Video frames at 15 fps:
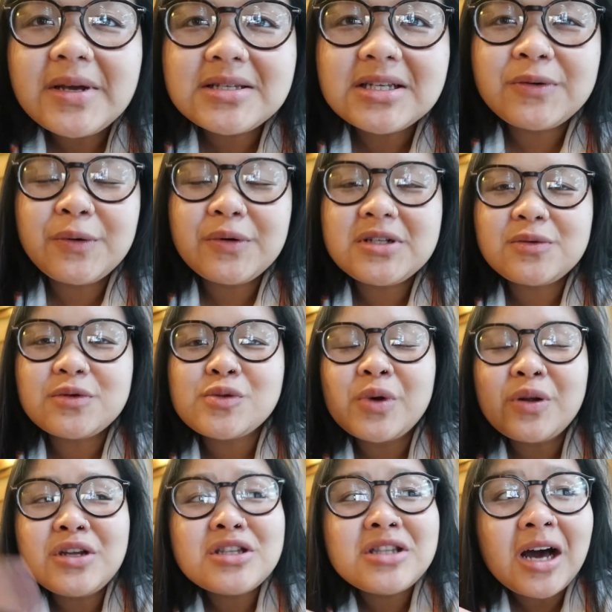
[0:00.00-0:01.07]
Basically what we did was
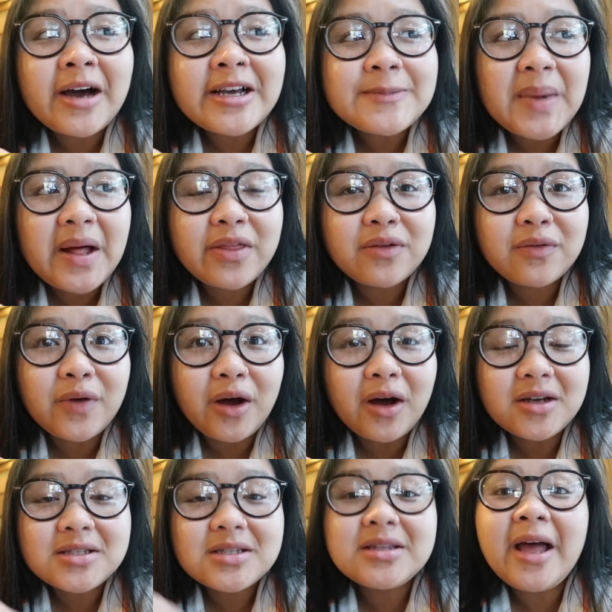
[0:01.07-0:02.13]
went into the ice baths
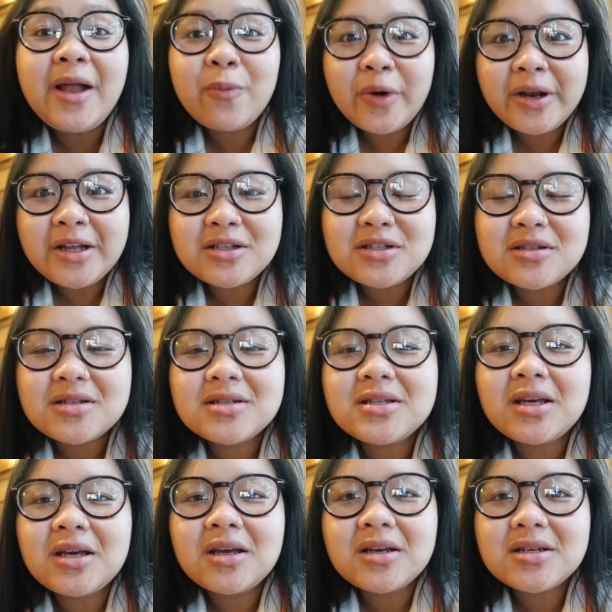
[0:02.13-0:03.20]
first, then went into the
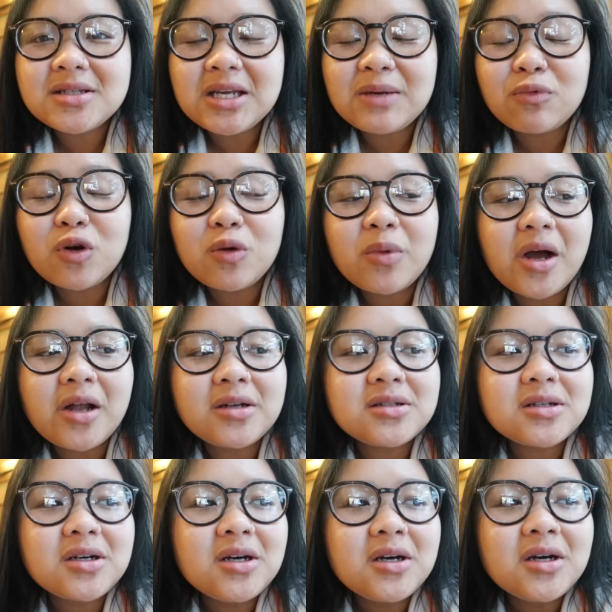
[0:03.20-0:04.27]
steam room,
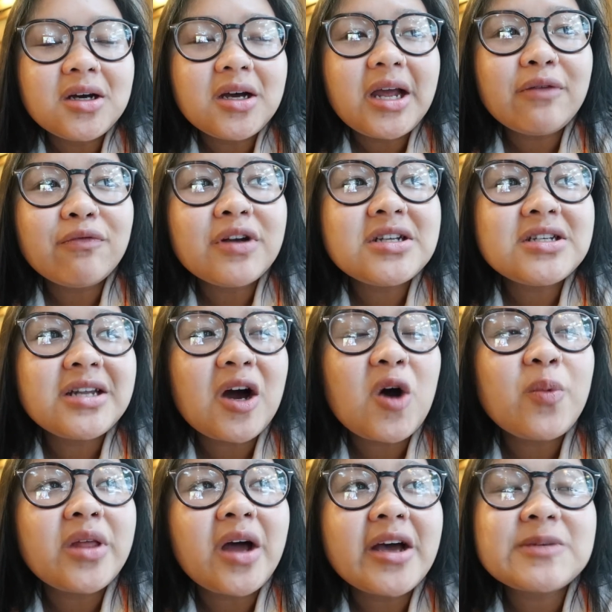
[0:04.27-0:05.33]
and it really did
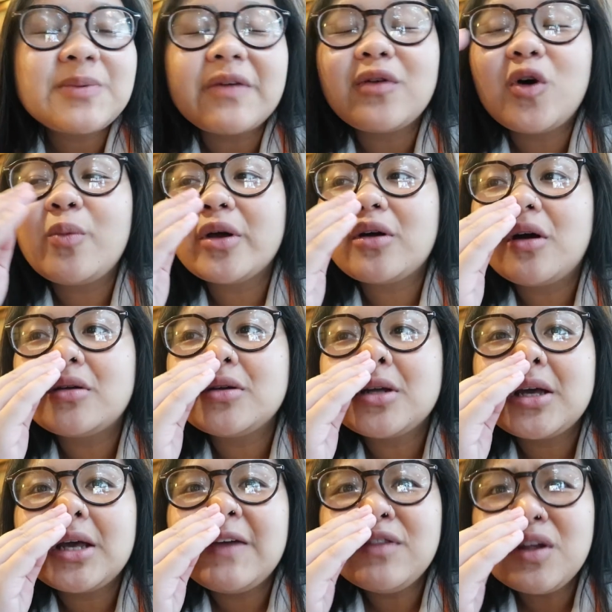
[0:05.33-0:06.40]
help with the ice bath. Oh my god,
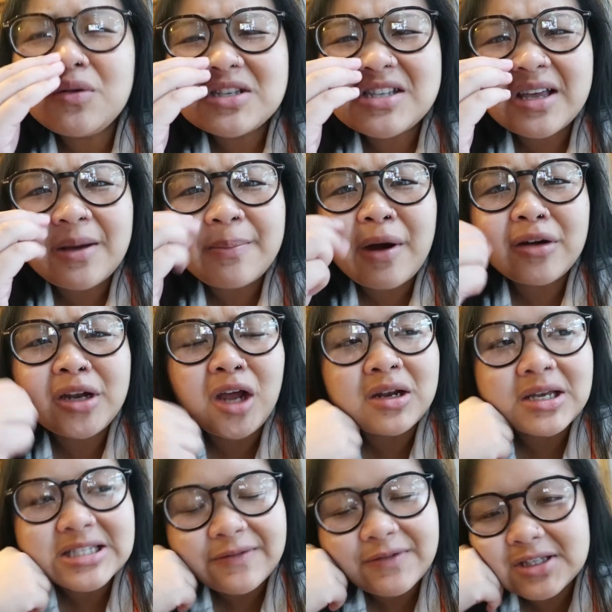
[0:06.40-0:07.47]
even though it's like apparently
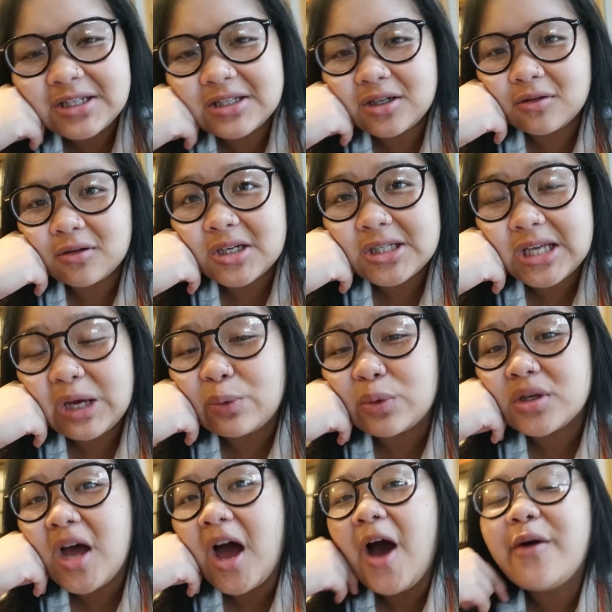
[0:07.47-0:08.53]
only 17 degrees, it
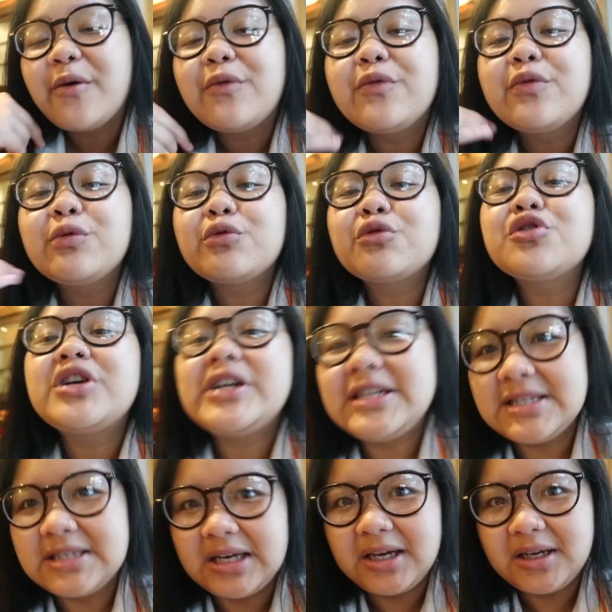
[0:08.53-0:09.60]
was
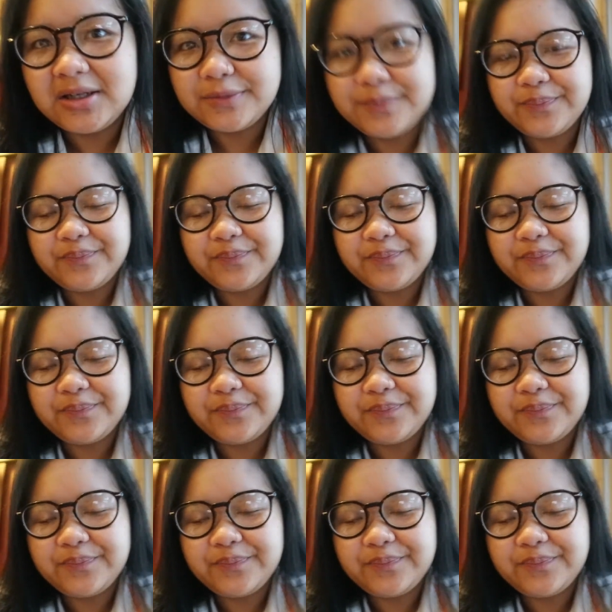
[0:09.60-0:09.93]
freezing.